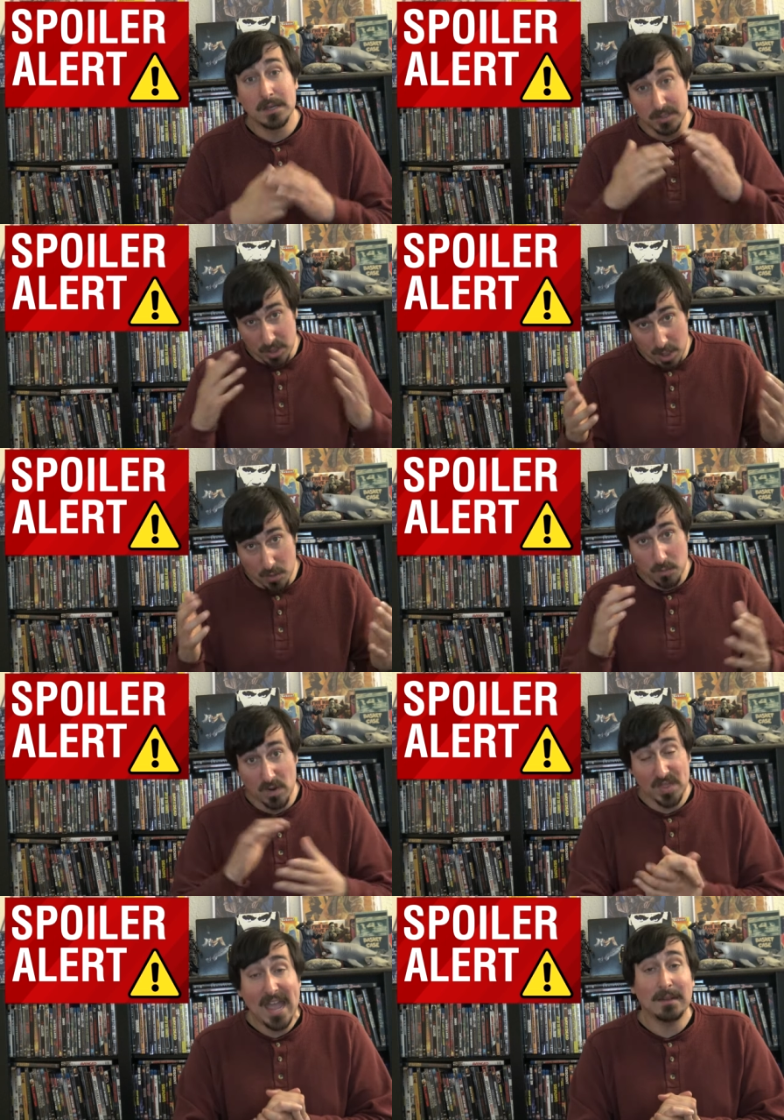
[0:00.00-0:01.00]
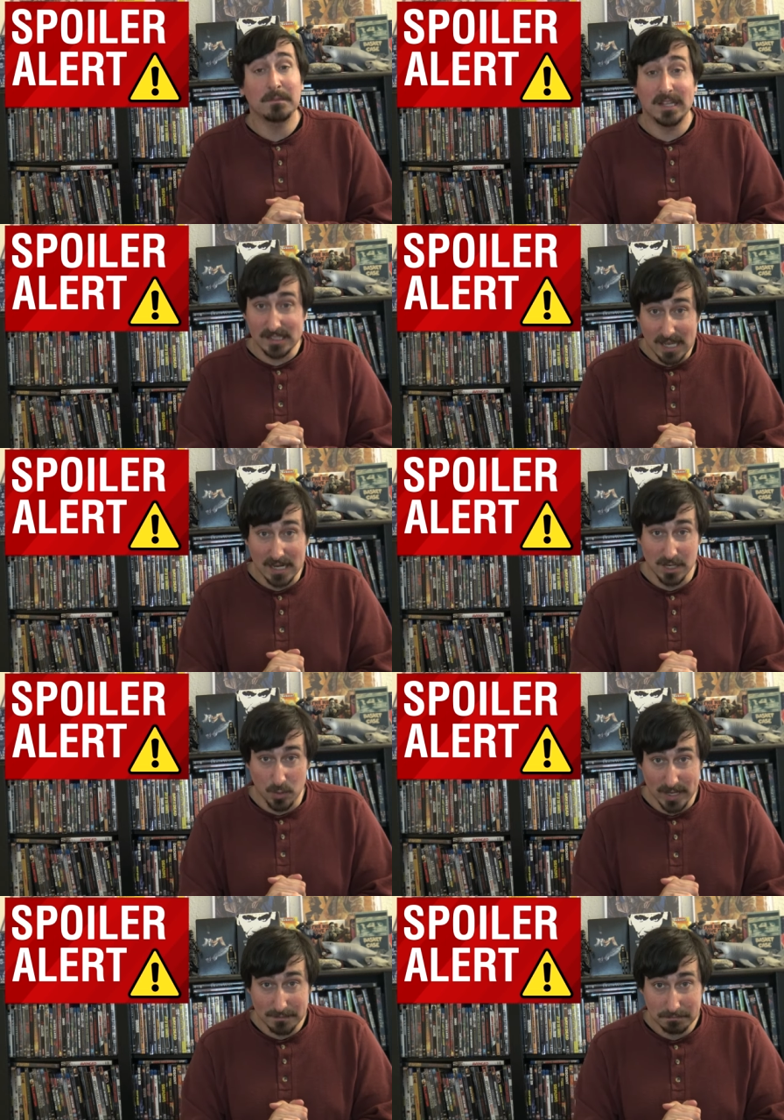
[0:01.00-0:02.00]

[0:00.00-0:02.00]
So with that, let's get into it.